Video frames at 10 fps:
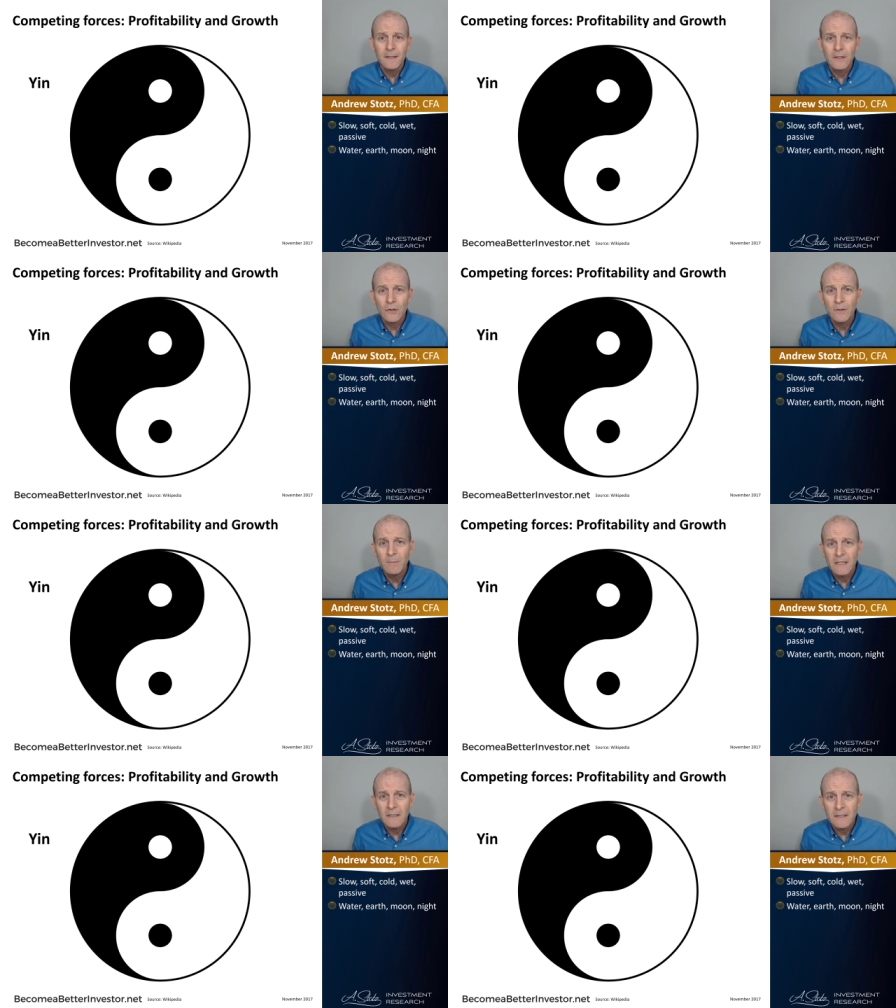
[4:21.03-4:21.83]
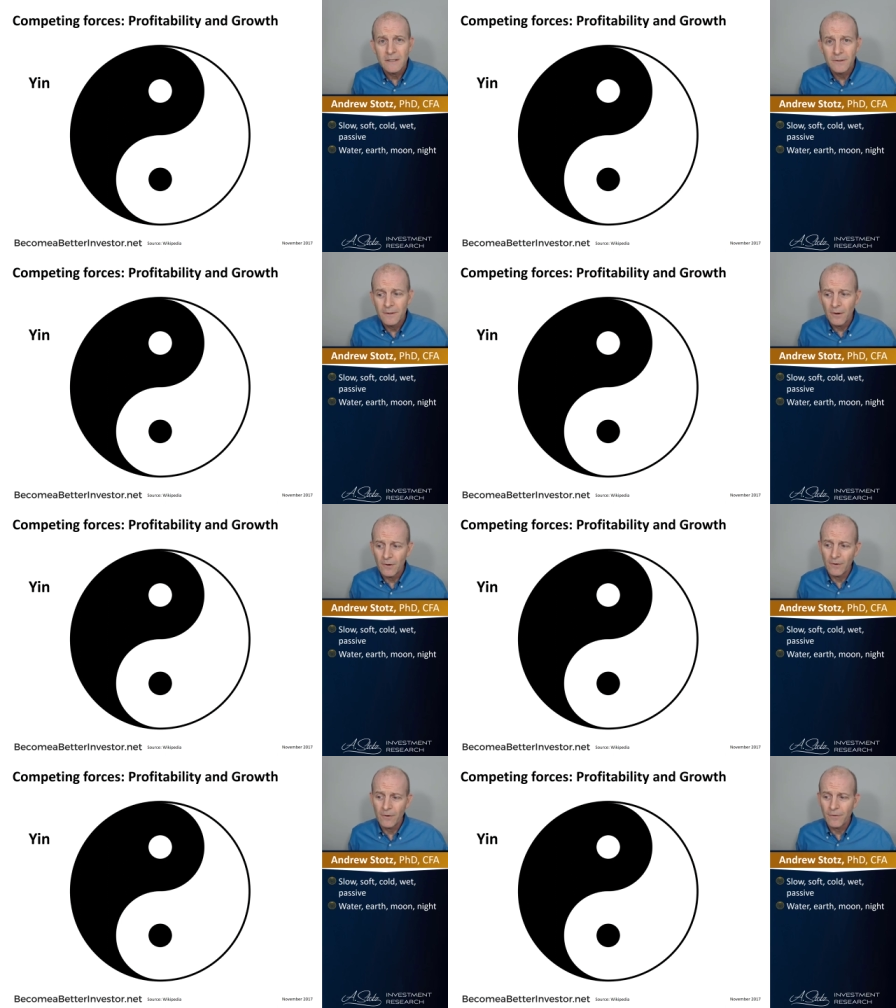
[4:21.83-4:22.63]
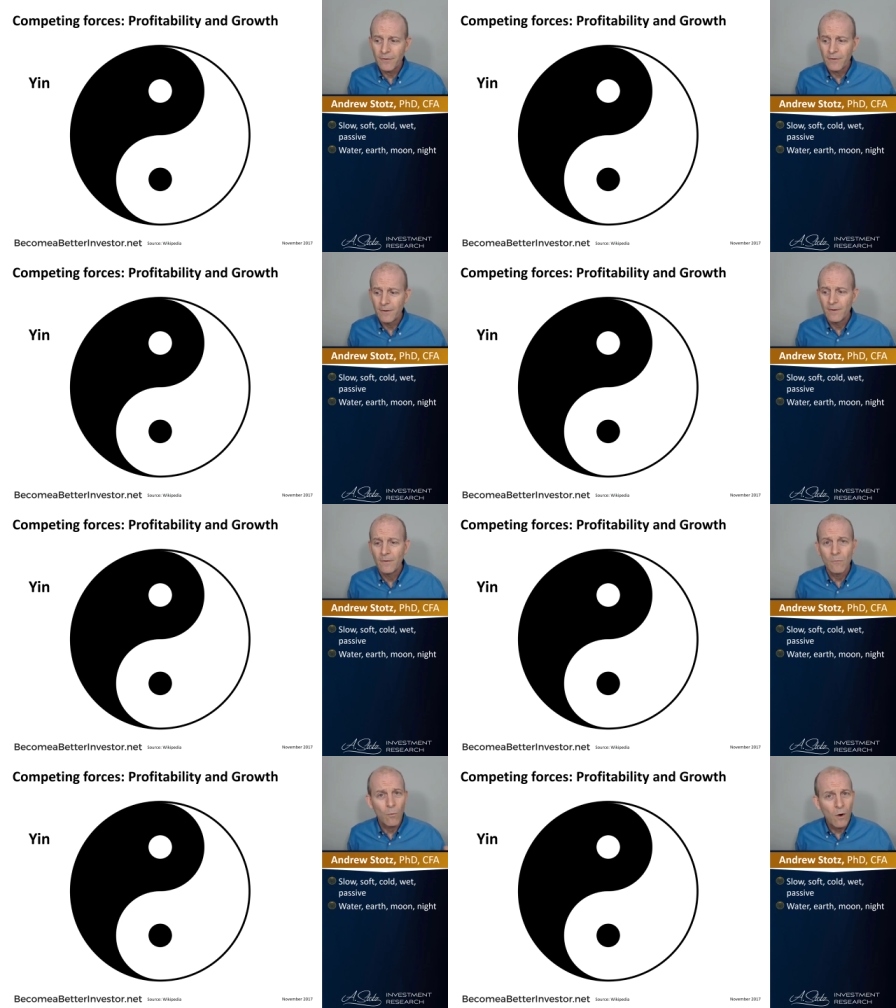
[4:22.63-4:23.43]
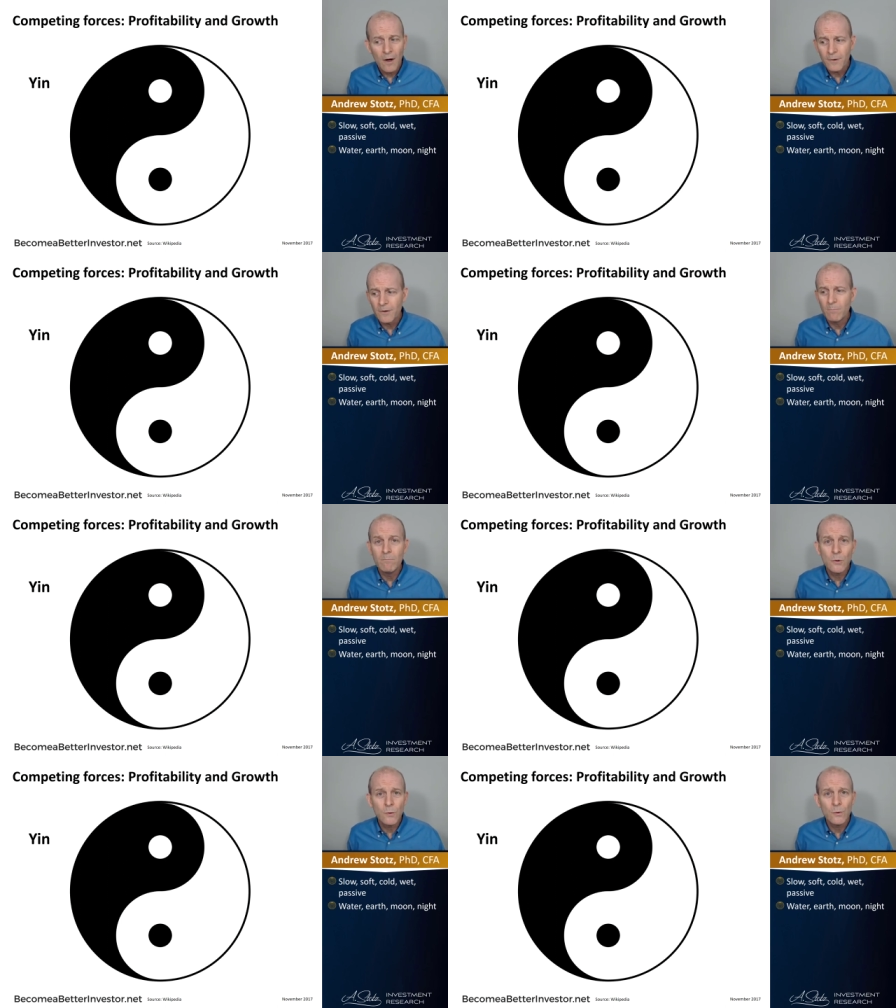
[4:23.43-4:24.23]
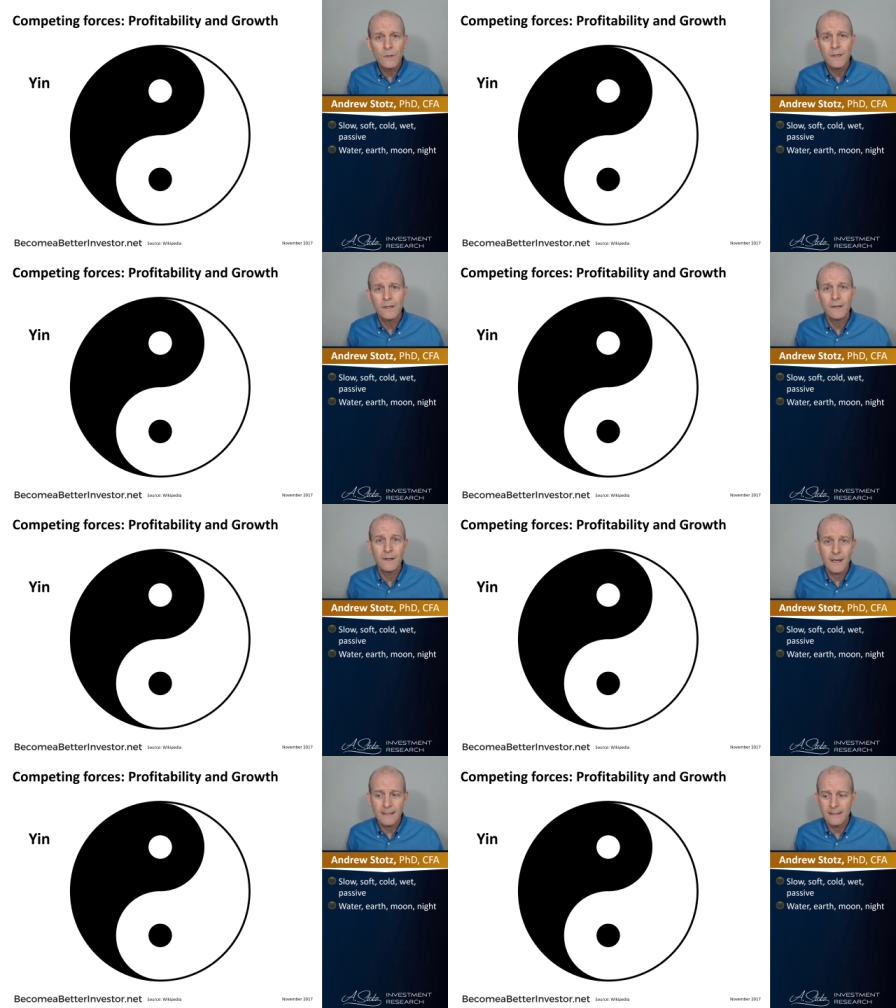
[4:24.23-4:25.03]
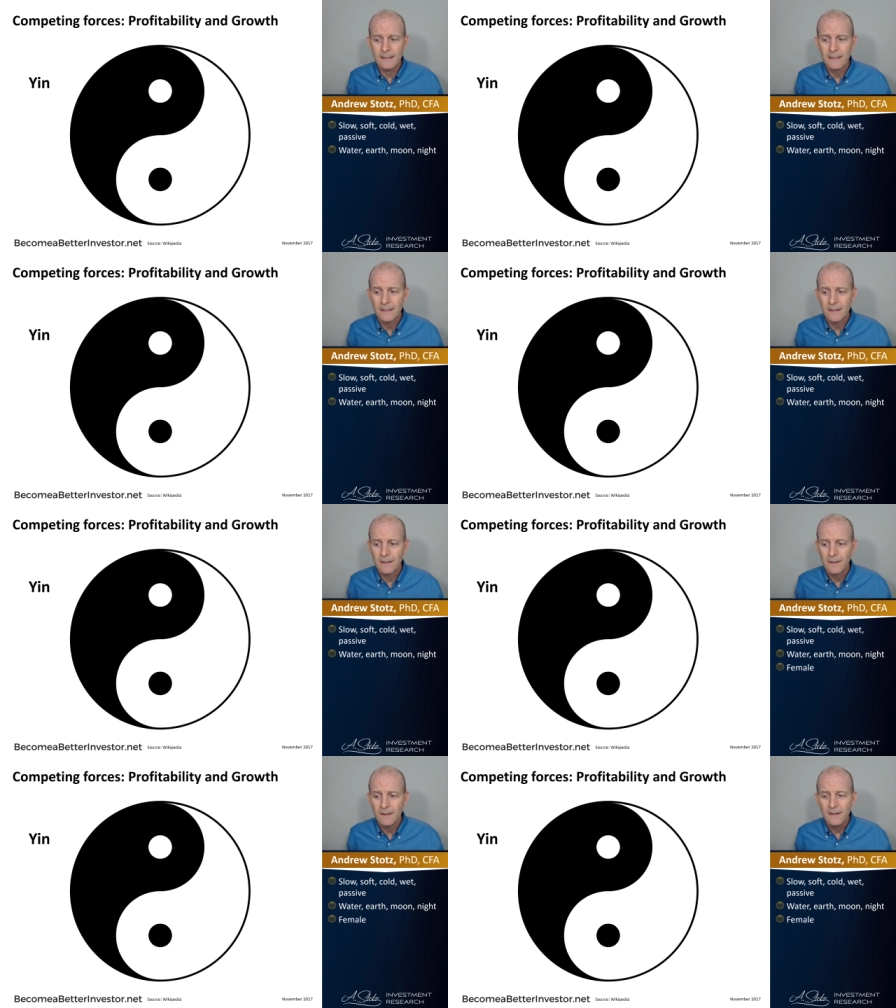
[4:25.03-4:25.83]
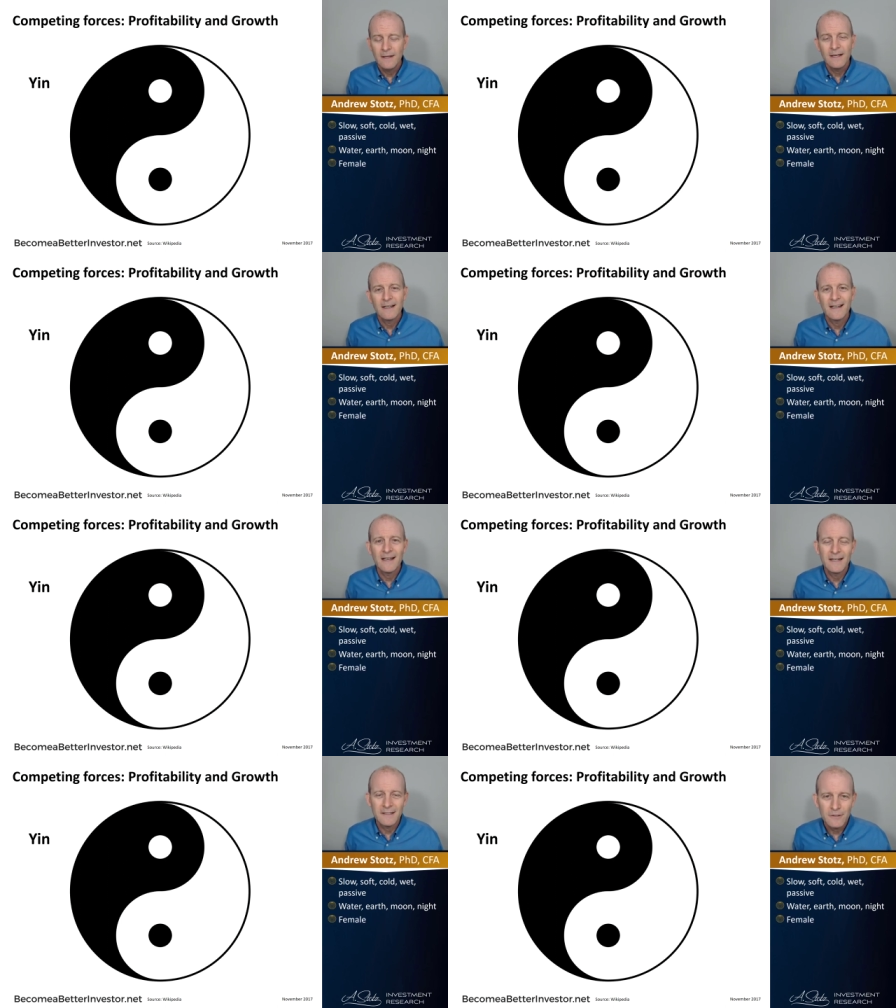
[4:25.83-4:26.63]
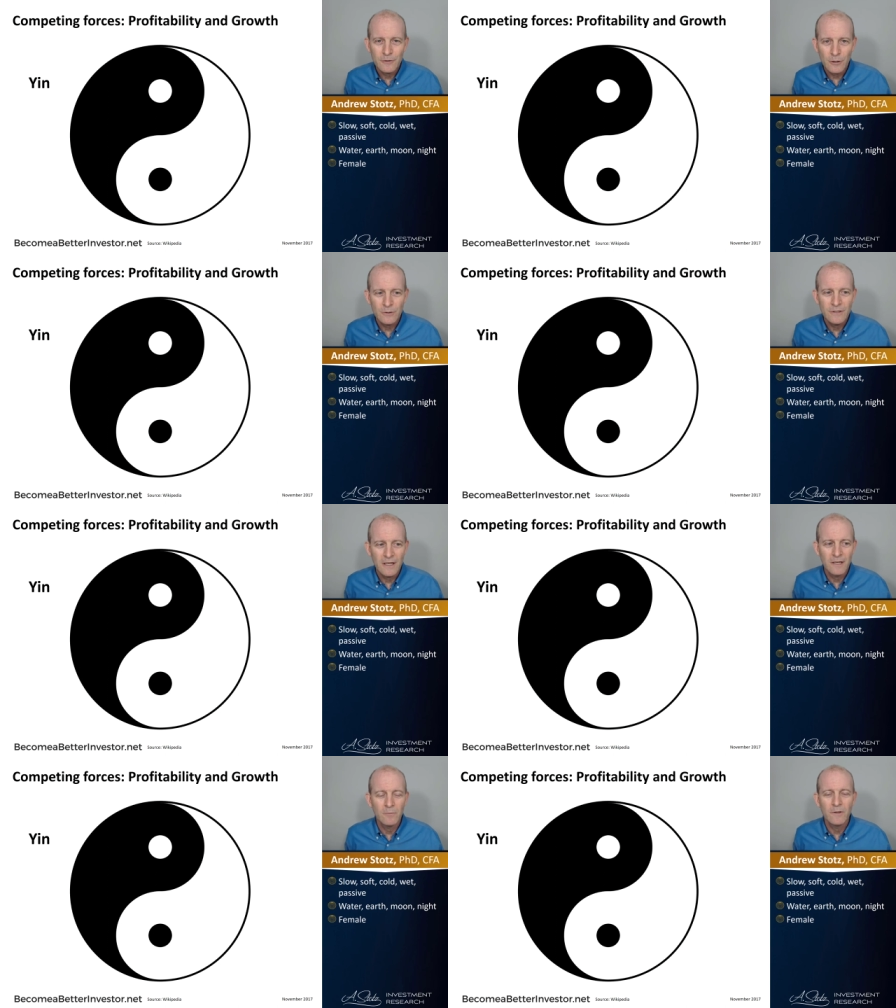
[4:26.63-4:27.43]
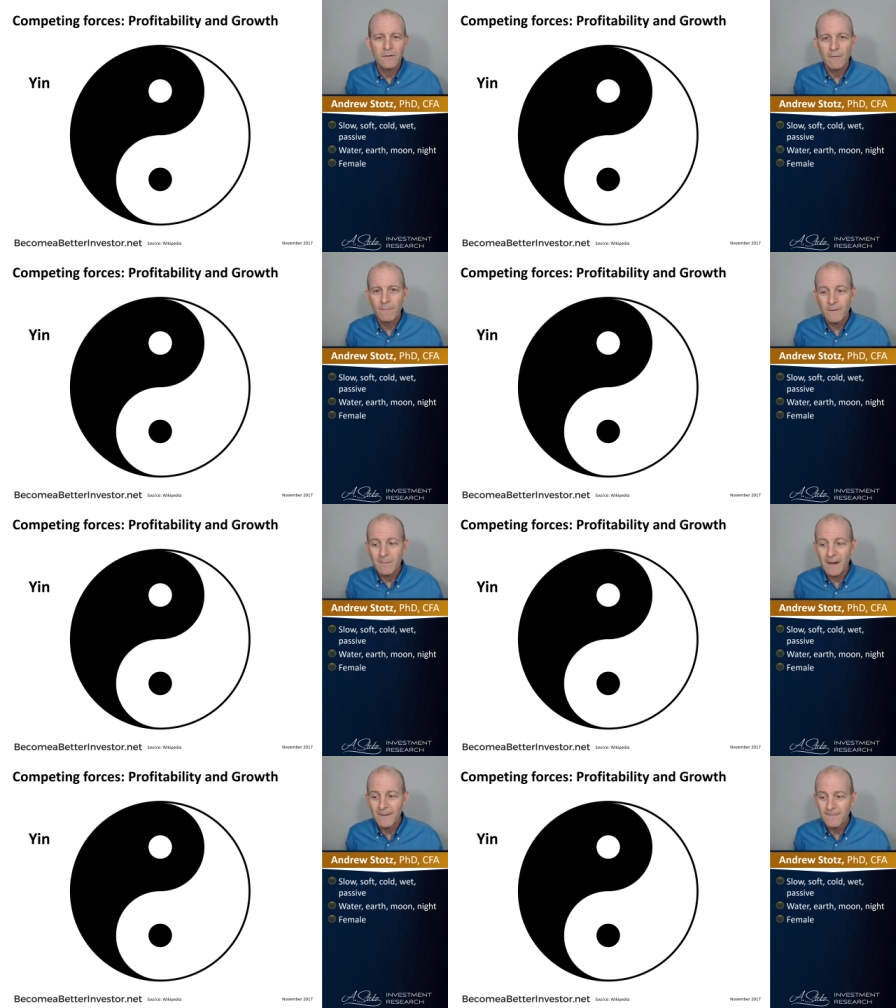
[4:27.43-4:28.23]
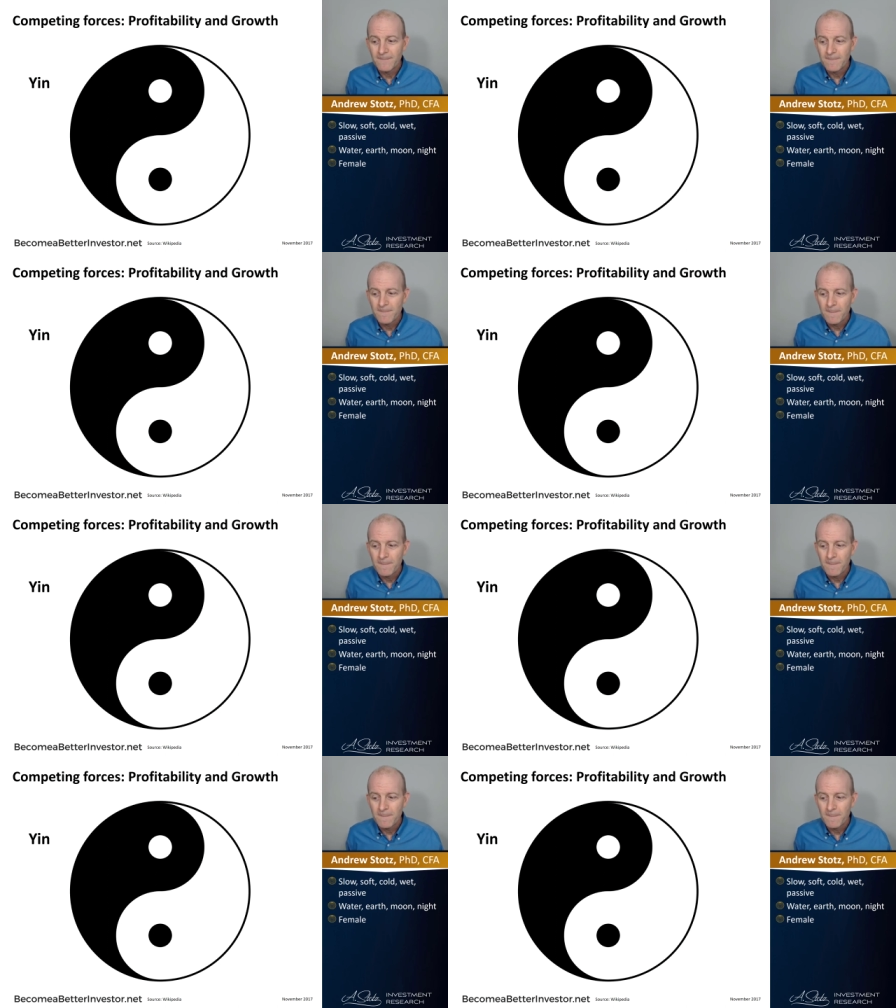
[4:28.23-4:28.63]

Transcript: It could be considered earth, water moon night. And it's associated with female.